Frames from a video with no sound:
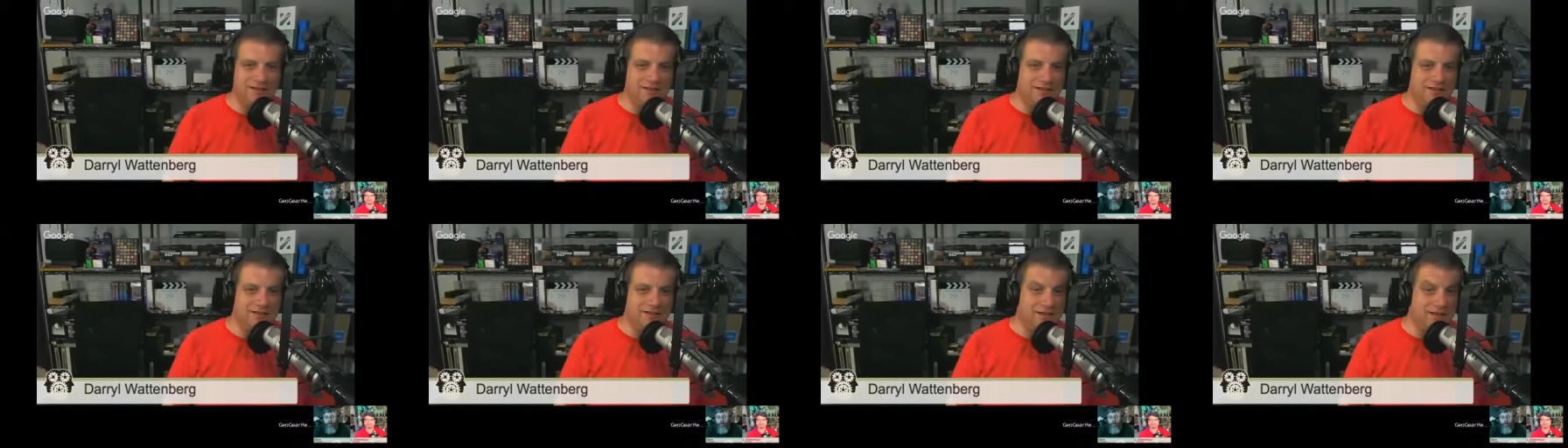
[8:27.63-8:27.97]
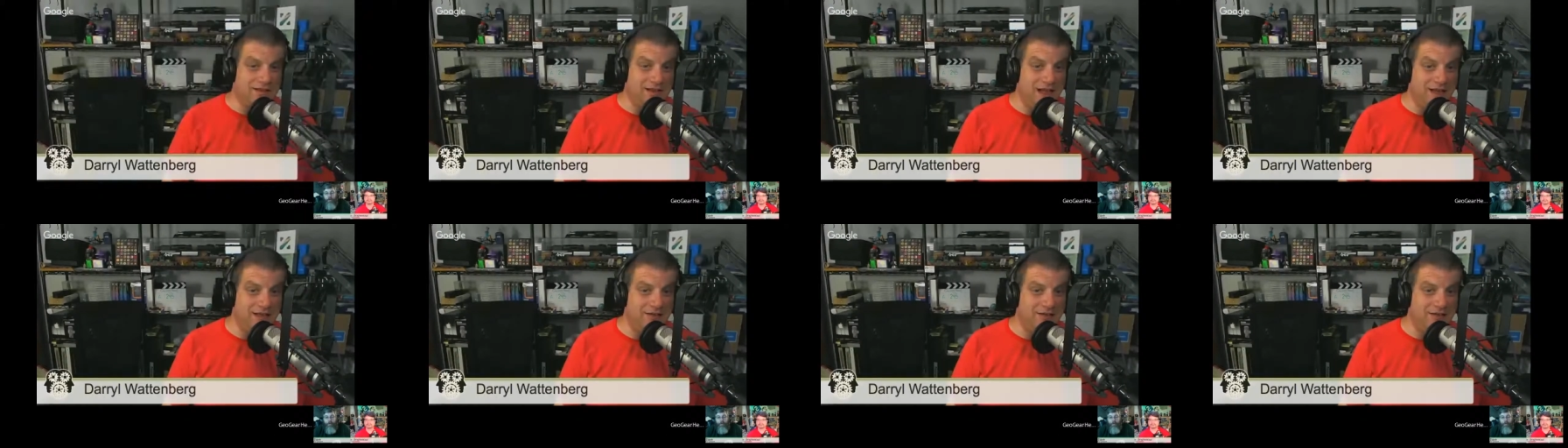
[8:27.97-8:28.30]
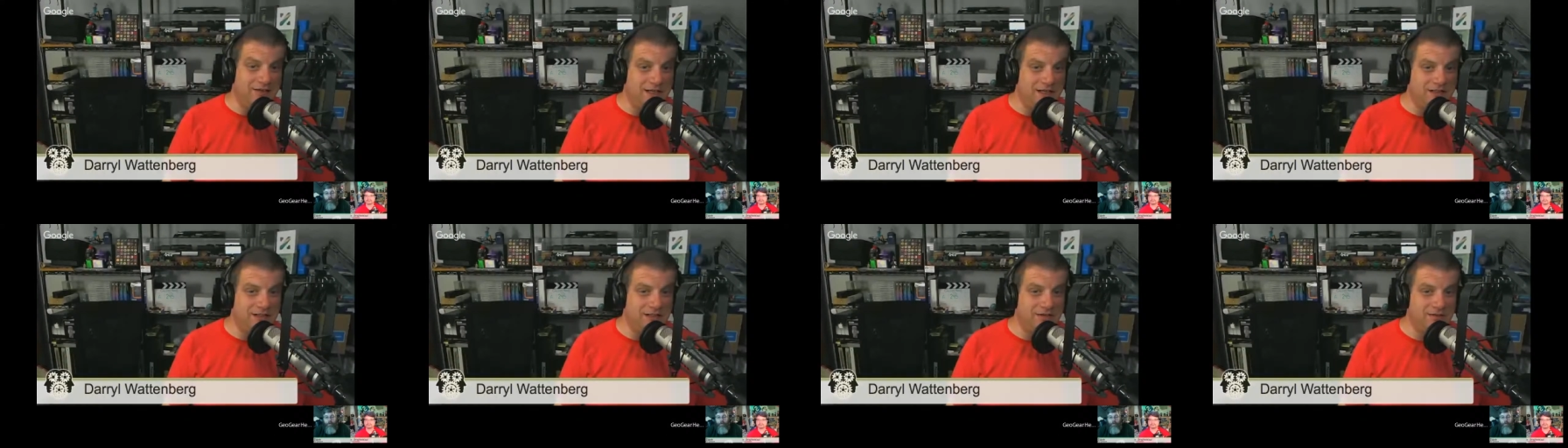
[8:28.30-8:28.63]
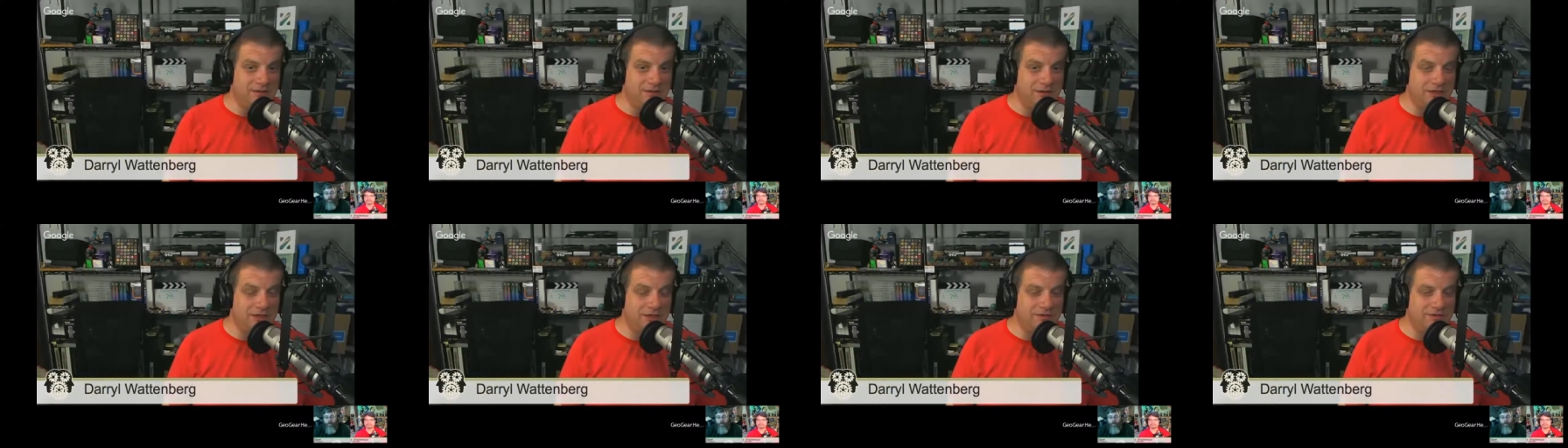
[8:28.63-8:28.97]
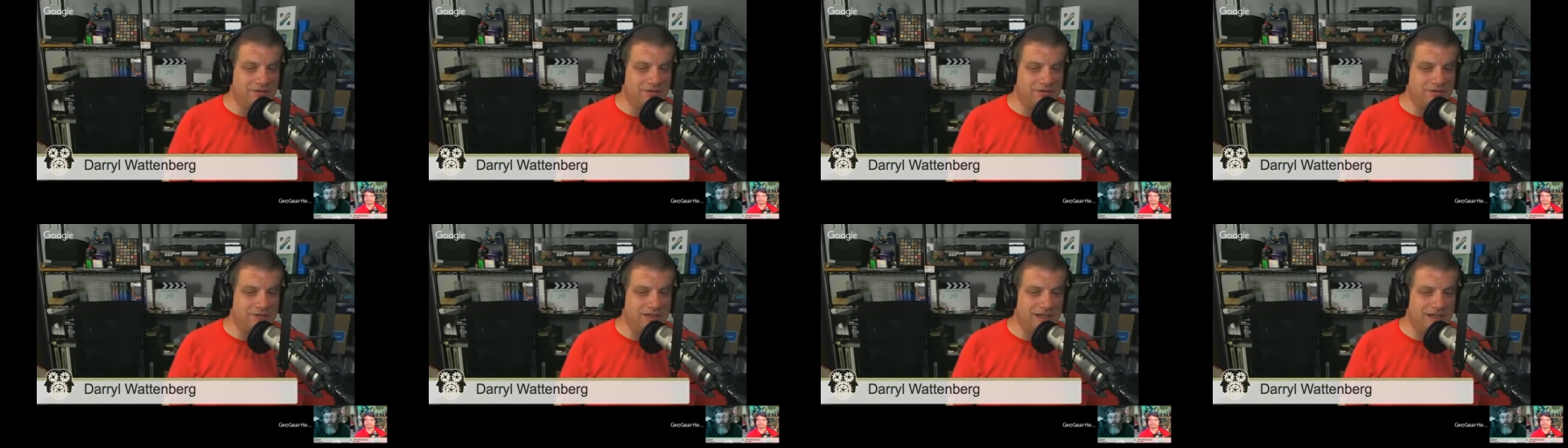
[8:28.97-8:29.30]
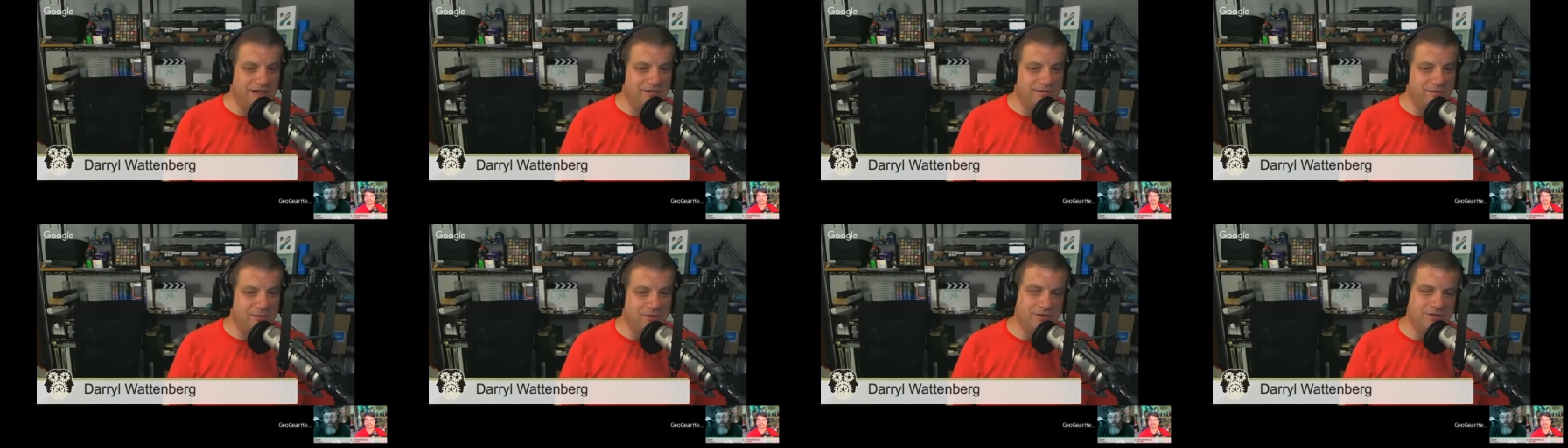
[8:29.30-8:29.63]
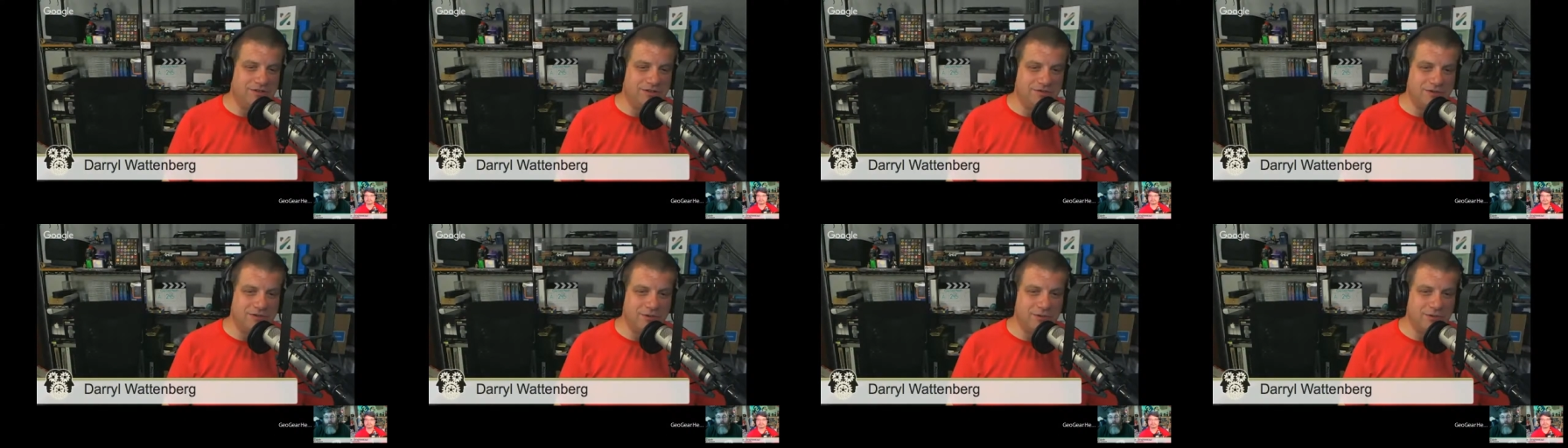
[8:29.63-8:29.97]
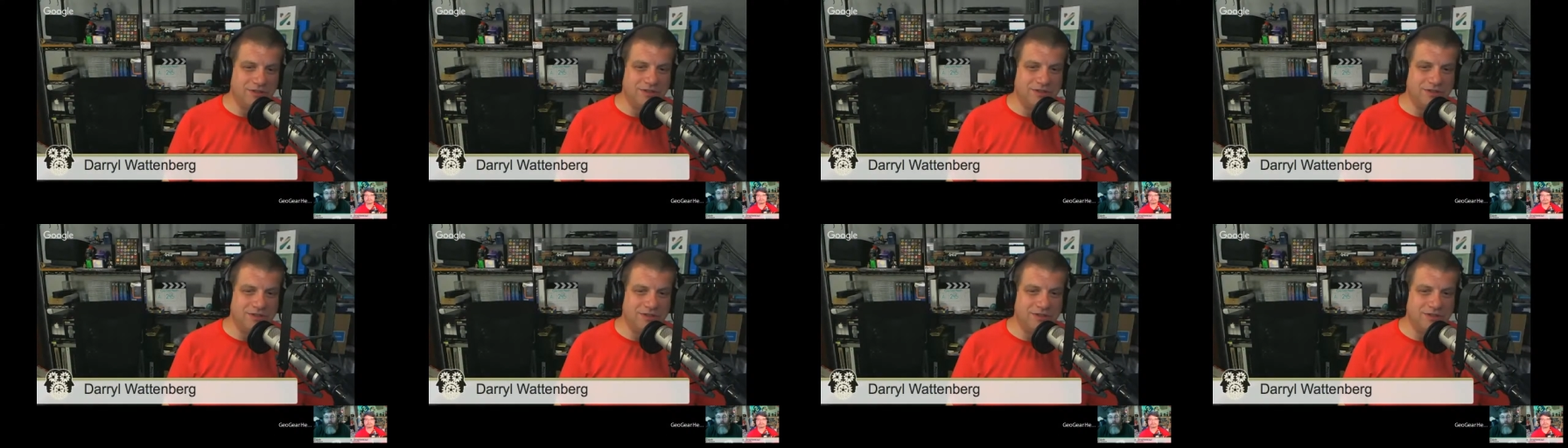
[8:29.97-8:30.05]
then you get to kind of force everyone